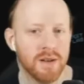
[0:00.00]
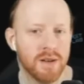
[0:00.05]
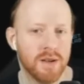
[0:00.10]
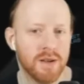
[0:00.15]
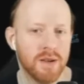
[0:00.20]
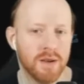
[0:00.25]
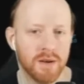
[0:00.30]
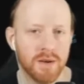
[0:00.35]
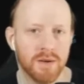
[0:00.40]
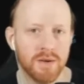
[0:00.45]

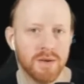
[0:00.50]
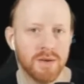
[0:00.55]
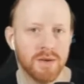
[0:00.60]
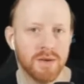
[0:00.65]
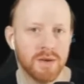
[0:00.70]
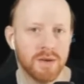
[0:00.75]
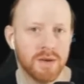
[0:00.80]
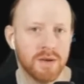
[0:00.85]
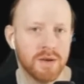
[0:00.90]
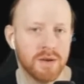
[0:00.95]

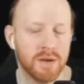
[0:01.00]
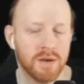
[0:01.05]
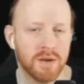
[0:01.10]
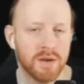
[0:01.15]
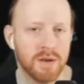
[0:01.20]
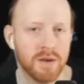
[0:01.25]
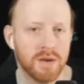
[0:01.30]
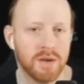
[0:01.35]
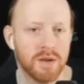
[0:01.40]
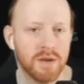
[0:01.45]

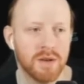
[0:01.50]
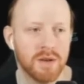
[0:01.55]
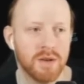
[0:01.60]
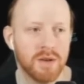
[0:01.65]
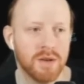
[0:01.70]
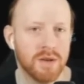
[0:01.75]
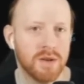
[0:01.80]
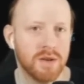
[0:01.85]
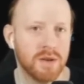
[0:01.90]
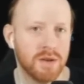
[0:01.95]

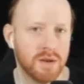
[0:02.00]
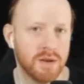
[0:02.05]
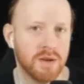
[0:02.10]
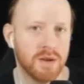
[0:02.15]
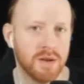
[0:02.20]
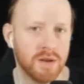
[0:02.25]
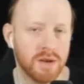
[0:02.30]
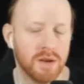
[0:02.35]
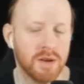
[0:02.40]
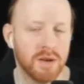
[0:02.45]

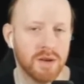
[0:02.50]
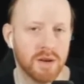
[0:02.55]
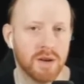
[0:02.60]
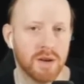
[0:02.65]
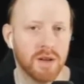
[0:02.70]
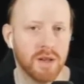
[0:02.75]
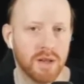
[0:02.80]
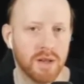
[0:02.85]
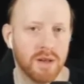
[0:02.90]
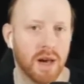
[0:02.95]

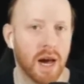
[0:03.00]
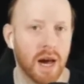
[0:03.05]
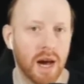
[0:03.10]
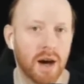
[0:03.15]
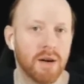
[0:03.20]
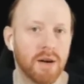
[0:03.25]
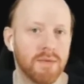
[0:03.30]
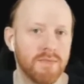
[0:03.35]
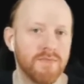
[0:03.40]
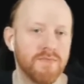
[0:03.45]

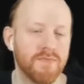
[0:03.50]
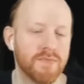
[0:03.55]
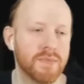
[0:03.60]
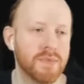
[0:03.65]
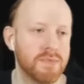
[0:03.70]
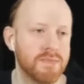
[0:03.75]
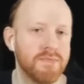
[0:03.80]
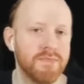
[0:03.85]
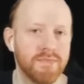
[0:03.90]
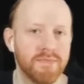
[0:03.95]

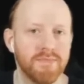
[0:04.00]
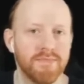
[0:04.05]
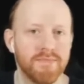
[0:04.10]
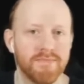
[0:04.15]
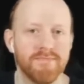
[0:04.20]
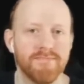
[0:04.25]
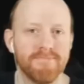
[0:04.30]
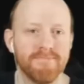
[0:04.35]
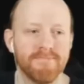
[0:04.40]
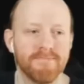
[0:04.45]

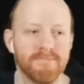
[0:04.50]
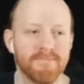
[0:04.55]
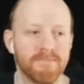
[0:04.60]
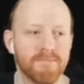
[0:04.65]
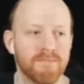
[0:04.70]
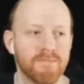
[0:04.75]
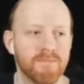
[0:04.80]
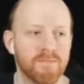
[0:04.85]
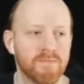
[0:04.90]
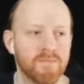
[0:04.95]

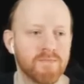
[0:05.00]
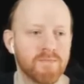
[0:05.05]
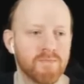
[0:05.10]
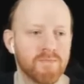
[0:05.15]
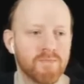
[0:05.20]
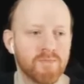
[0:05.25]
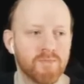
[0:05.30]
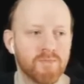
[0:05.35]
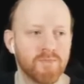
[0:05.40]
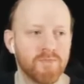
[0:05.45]

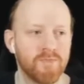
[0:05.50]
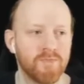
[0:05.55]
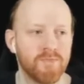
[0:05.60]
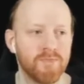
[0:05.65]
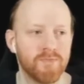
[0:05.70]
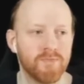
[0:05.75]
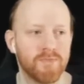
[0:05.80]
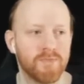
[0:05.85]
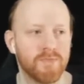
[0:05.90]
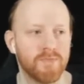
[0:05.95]

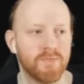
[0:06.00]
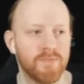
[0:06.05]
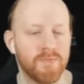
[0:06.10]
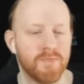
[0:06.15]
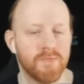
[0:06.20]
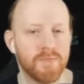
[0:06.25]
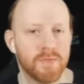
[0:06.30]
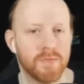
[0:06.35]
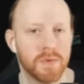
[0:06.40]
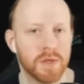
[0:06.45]
No words are spoken by the person on screen.